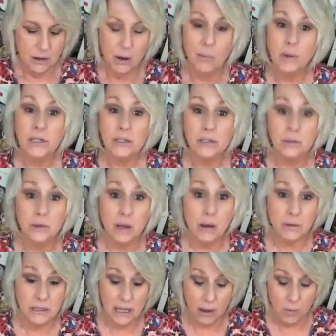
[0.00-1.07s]
So I went to,
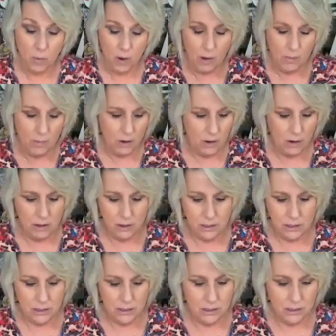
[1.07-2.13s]
I was at
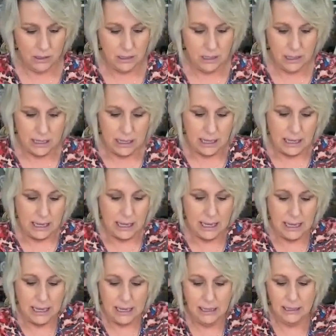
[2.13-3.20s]
Walmart
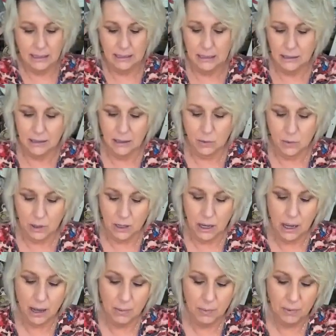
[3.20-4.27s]
and there were a
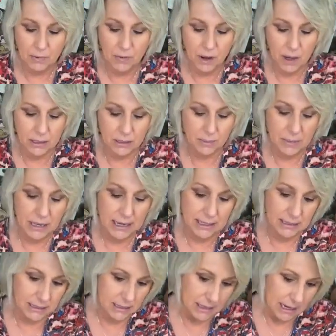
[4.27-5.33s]
couple of
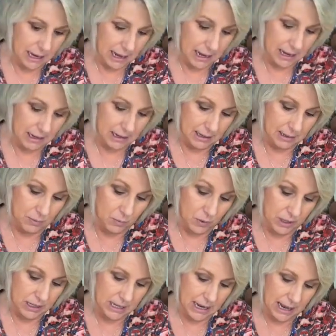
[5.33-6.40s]
cosmetics that I
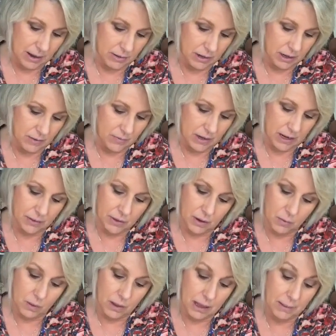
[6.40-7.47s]
am running out of and I
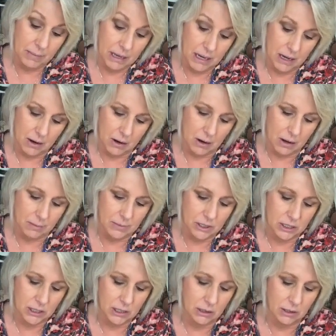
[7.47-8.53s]
thought, well, I'm here.
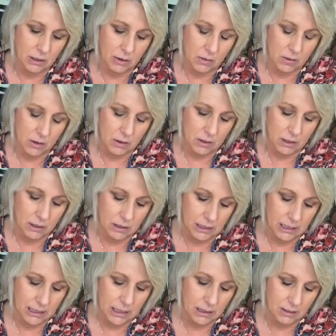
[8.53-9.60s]
I'm just going to go on
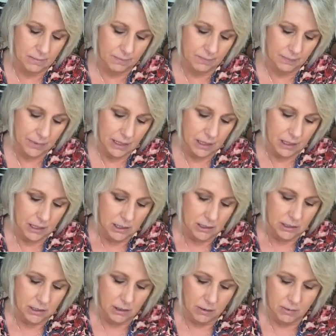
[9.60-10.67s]
and get them.
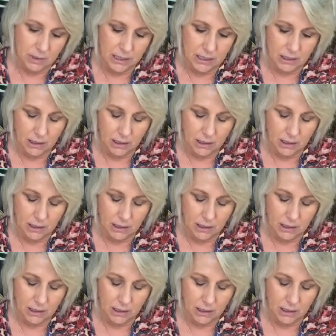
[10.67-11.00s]
So I